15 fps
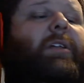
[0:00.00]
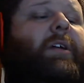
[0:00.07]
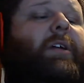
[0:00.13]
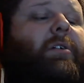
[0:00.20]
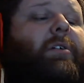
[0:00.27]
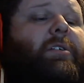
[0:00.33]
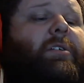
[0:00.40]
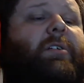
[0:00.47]
Like
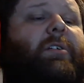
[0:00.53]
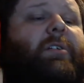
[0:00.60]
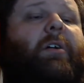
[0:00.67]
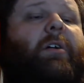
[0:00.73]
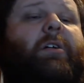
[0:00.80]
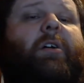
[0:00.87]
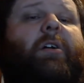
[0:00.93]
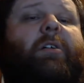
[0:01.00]
her
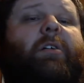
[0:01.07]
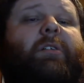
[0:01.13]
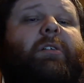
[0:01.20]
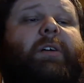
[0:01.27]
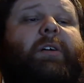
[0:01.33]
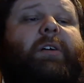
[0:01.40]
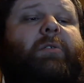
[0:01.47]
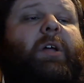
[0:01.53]
star call
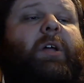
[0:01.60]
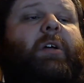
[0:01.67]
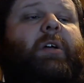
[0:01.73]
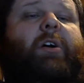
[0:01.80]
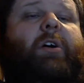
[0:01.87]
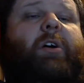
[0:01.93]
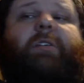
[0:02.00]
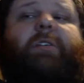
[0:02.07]
now
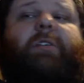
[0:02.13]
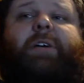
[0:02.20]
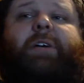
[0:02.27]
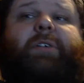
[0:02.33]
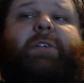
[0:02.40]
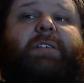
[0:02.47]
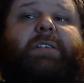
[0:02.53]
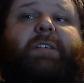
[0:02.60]
calls
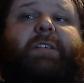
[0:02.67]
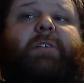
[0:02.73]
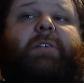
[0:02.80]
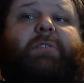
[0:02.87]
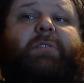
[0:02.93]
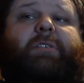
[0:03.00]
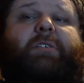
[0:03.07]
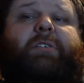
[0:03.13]
down a
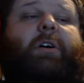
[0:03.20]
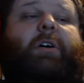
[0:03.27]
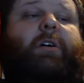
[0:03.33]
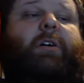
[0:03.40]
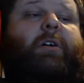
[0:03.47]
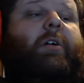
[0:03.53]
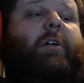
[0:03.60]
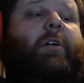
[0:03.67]
single
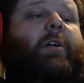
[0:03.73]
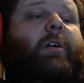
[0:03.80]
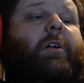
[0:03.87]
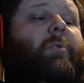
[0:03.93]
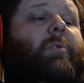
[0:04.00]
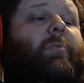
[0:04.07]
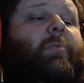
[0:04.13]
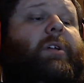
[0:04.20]
star,
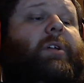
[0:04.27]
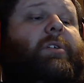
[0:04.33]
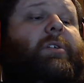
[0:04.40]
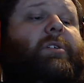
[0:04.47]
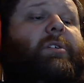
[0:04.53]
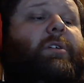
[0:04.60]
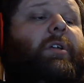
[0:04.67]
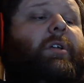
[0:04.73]

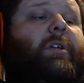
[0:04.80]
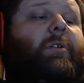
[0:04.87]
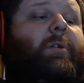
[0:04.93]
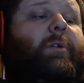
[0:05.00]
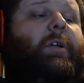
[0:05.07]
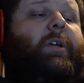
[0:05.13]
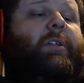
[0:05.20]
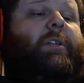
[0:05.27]
which
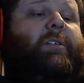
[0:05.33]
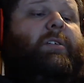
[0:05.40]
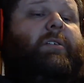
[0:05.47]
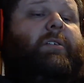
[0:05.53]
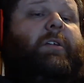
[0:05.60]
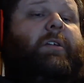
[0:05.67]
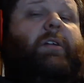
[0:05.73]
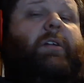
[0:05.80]

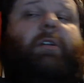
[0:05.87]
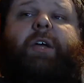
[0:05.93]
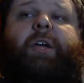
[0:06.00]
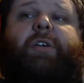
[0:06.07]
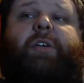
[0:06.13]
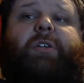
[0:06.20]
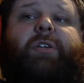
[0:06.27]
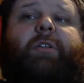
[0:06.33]
hits in a
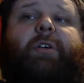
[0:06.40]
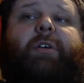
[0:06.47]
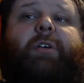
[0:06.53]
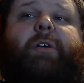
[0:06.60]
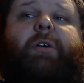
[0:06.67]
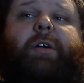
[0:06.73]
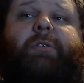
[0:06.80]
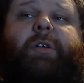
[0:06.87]
location on the
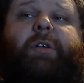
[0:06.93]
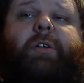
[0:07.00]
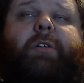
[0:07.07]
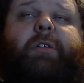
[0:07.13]
ground.